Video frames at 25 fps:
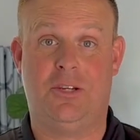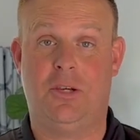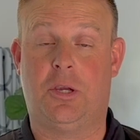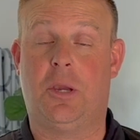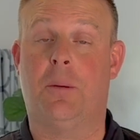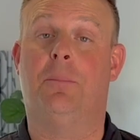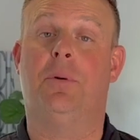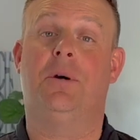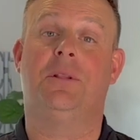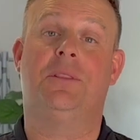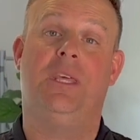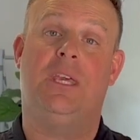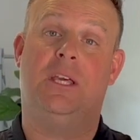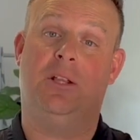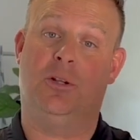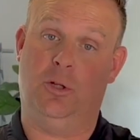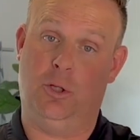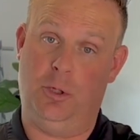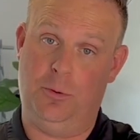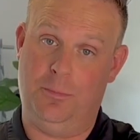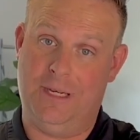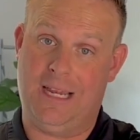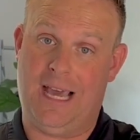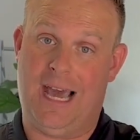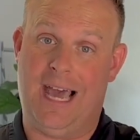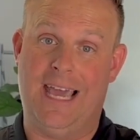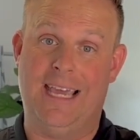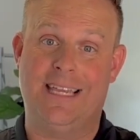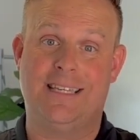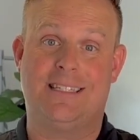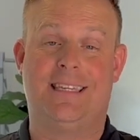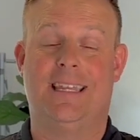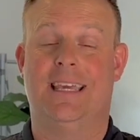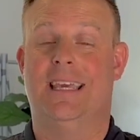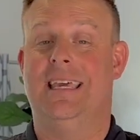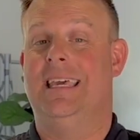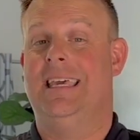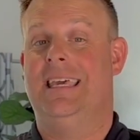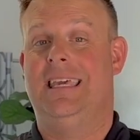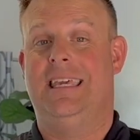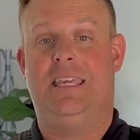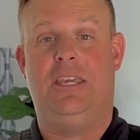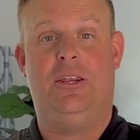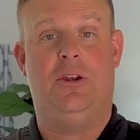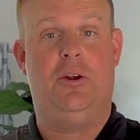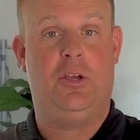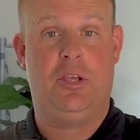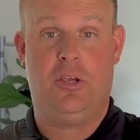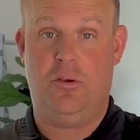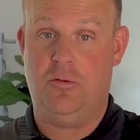You could put the aluminized,
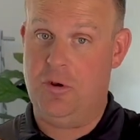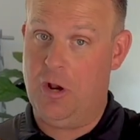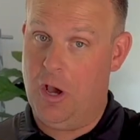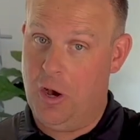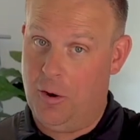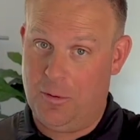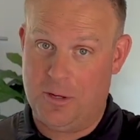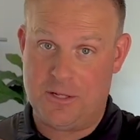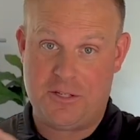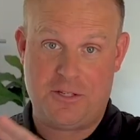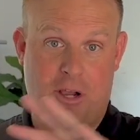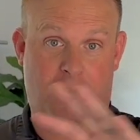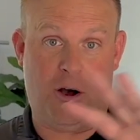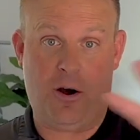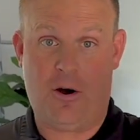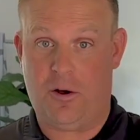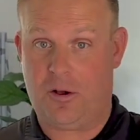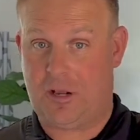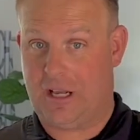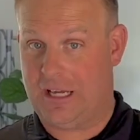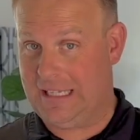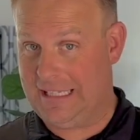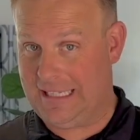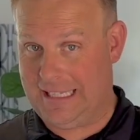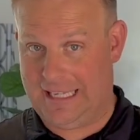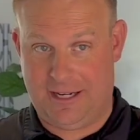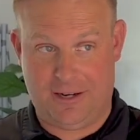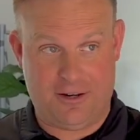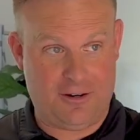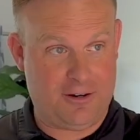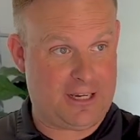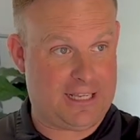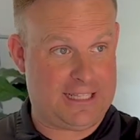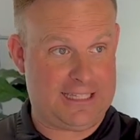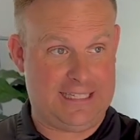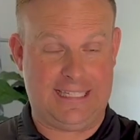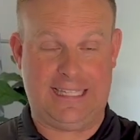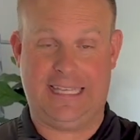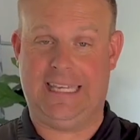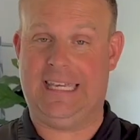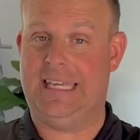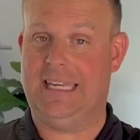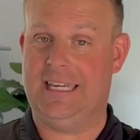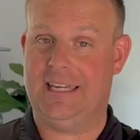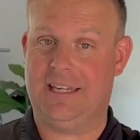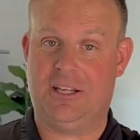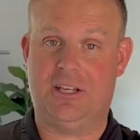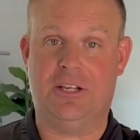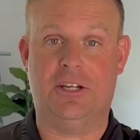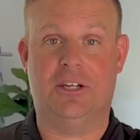you know it's all clear,
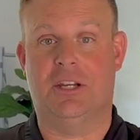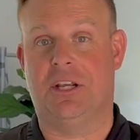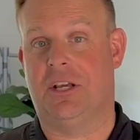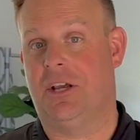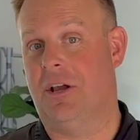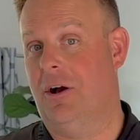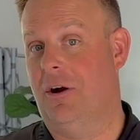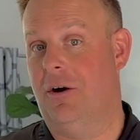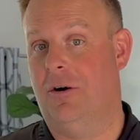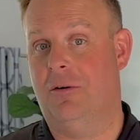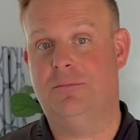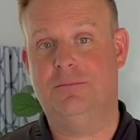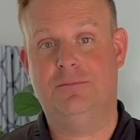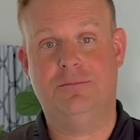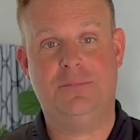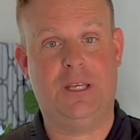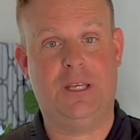clean, good to go,